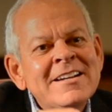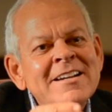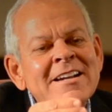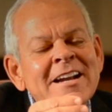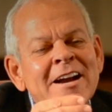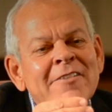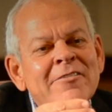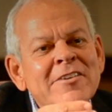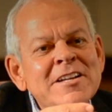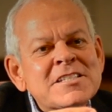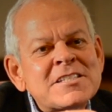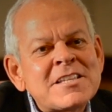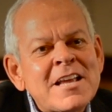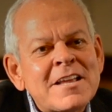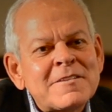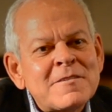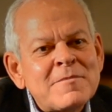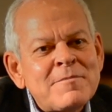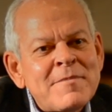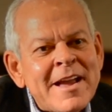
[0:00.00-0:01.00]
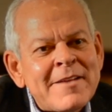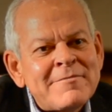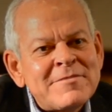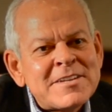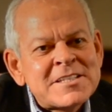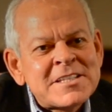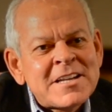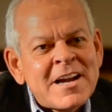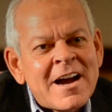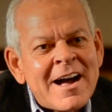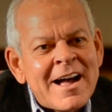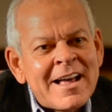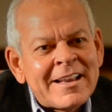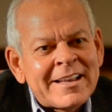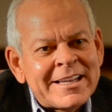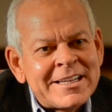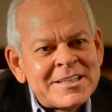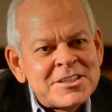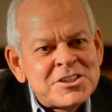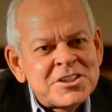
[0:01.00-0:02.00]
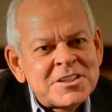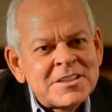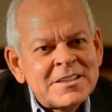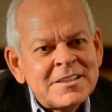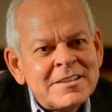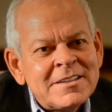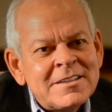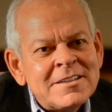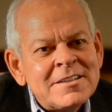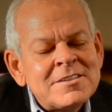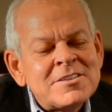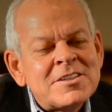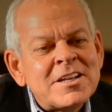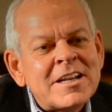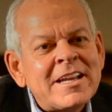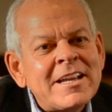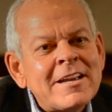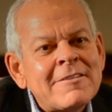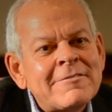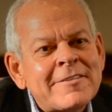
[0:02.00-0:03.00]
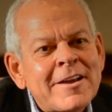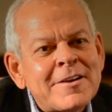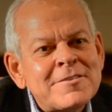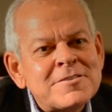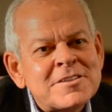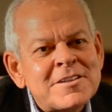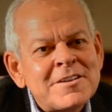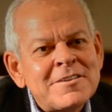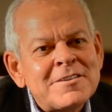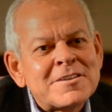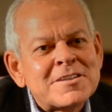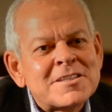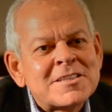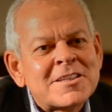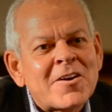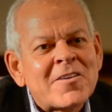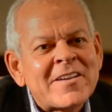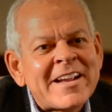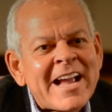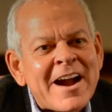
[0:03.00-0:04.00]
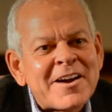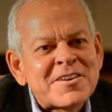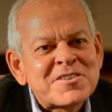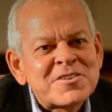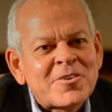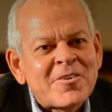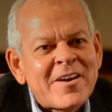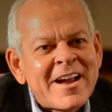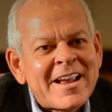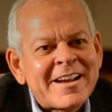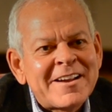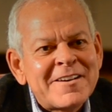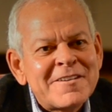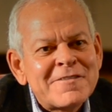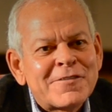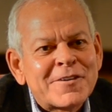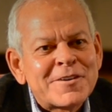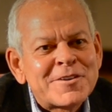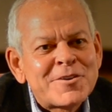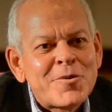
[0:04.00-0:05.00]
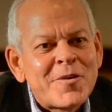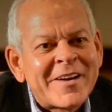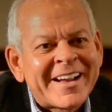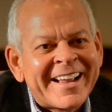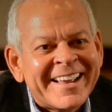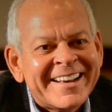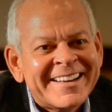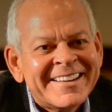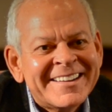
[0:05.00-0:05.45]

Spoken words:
every Southern Baptist college to give those students 30 hours credit for doing it.